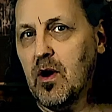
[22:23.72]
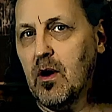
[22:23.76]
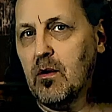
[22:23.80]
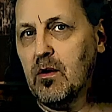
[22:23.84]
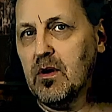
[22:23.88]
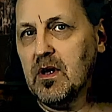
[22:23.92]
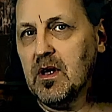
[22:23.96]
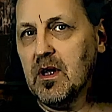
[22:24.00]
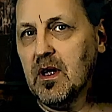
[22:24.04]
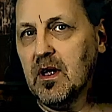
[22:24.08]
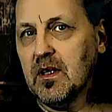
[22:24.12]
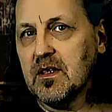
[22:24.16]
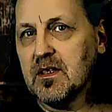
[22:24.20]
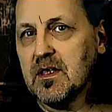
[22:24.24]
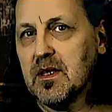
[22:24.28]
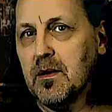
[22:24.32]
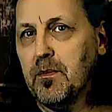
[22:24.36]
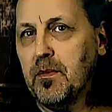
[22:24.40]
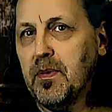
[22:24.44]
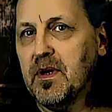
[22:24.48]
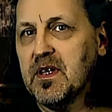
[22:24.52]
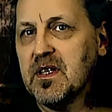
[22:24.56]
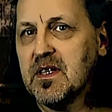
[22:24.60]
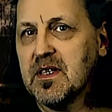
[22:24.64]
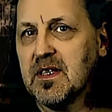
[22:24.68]
I will
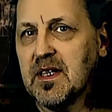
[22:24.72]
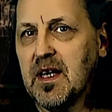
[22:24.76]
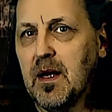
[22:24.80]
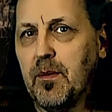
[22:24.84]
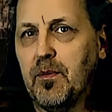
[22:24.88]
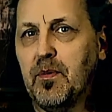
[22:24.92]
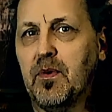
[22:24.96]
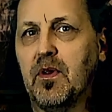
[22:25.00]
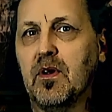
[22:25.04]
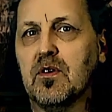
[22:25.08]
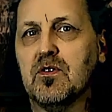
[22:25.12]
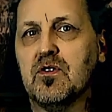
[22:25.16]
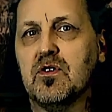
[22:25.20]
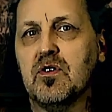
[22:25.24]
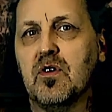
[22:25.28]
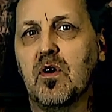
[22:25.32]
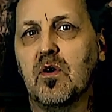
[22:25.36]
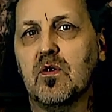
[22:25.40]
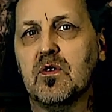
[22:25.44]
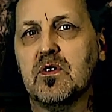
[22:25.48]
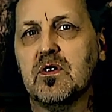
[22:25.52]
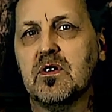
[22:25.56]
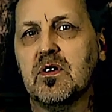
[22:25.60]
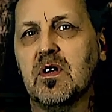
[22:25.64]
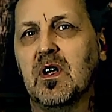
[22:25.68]
simply skip those
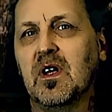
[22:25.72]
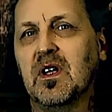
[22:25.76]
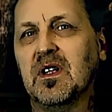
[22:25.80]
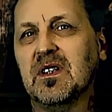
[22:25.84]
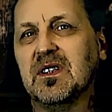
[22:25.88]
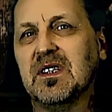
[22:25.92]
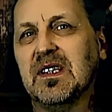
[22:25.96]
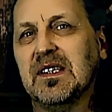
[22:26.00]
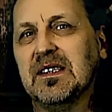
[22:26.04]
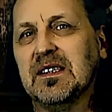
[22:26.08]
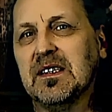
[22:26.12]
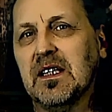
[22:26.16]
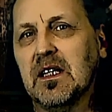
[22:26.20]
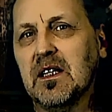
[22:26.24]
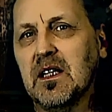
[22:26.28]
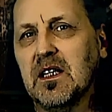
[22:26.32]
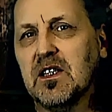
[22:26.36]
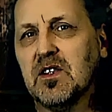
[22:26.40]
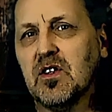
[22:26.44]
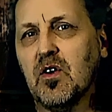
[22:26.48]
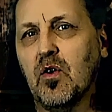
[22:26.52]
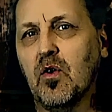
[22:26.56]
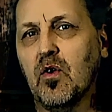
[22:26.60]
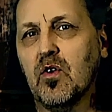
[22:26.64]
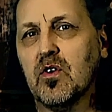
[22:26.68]
notes, since in
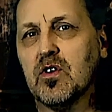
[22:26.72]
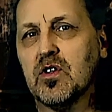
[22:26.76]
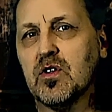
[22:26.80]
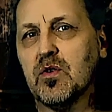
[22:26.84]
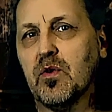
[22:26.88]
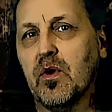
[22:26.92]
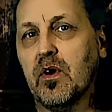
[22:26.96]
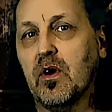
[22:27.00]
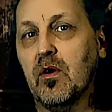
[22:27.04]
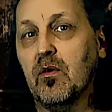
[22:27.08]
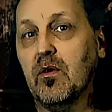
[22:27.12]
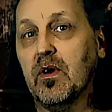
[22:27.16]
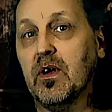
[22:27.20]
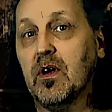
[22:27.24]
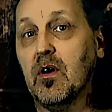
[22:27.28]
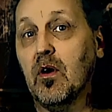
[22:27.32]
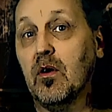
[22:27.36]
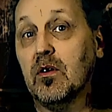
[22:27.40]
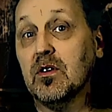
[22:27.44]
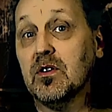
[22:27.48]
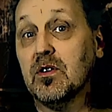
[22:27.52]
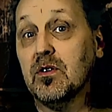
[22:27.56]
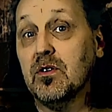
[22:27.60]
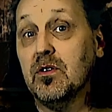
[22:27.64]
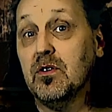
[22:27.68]
this course we're only
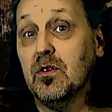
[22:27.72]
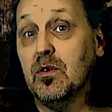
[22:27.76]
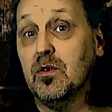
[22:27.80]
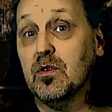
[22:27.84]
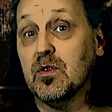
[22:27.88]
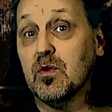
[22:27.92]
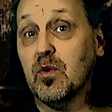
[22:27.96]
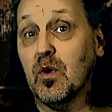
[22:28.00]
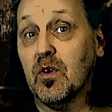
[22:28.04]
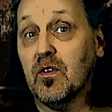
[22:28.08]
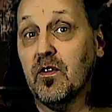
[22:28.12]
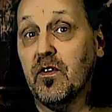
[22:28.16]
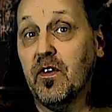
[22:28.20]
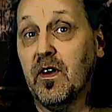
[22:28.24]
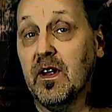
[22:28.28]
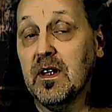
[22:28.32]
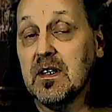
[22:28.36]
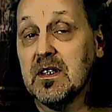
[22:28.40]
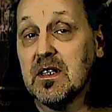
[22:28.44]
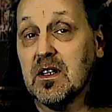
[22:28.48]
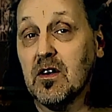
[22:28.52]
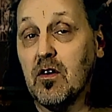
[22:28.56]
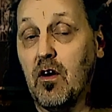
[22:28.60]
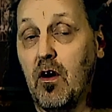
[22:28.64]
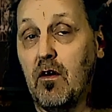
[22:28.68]
going to use what
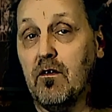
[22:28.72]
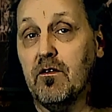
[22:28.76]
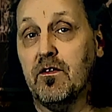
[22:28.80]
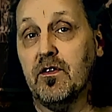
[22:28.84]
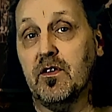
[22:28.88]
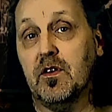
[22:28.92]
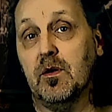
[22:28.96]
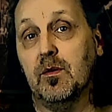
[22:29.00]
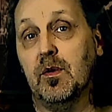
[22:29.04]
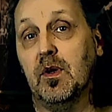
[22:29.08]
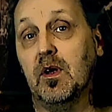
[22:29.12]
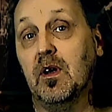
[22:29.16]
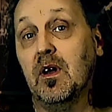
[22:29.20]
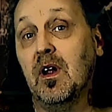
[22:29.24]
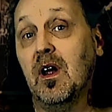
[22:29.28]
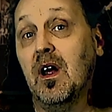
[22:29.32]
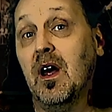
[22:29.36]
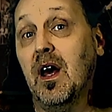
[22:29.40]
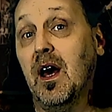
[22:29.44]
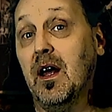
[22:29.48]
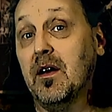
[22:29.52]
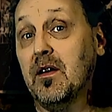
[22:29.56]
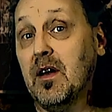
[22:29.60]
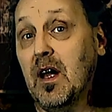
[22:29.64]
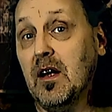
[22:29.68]
feels comfortable
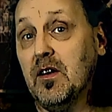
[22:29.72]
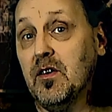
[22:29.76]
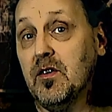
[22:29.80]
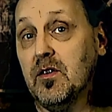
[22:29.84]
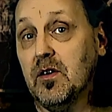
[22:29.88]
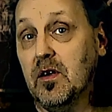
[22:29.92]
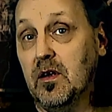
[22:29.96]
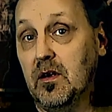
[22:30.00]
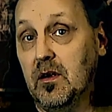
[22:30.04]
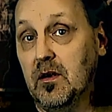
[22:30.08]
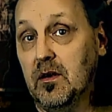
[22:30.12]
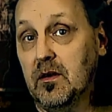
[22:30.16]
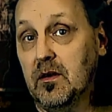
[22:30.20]
and natural.